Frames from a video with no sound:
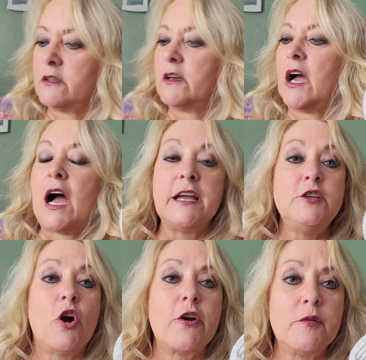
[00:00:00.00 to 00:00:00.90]

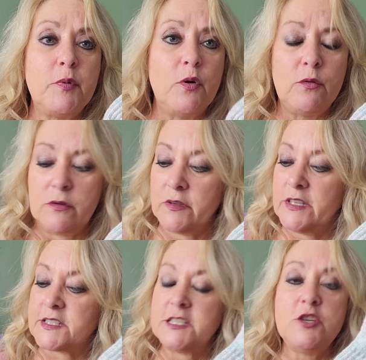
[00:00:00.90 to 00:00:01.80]
Yarnable.
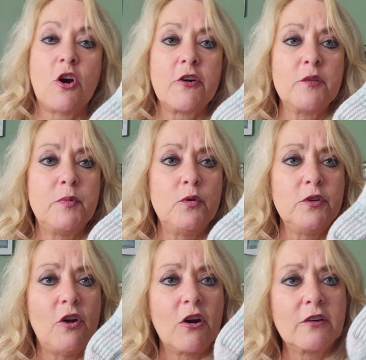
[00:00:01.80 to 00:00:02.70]
It's Yarnable
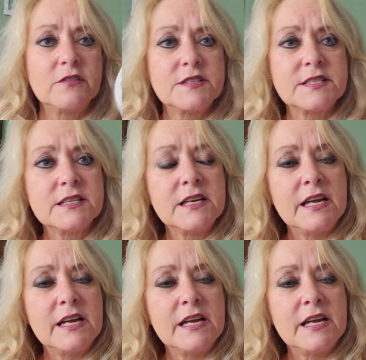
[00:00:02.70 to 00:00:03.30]
yarns.